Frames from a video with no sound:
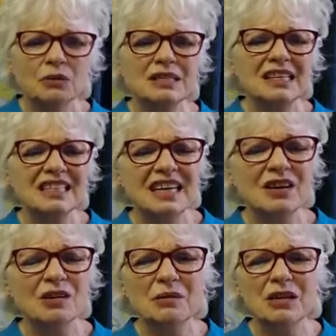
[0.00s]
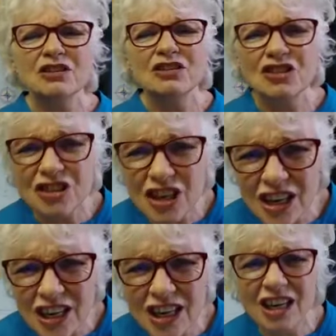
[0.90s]
Was it terrible?
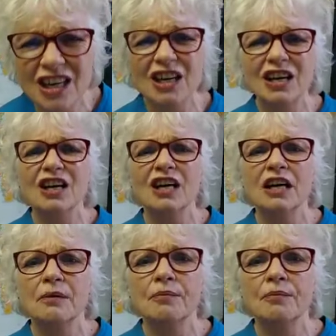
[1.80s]
Sure.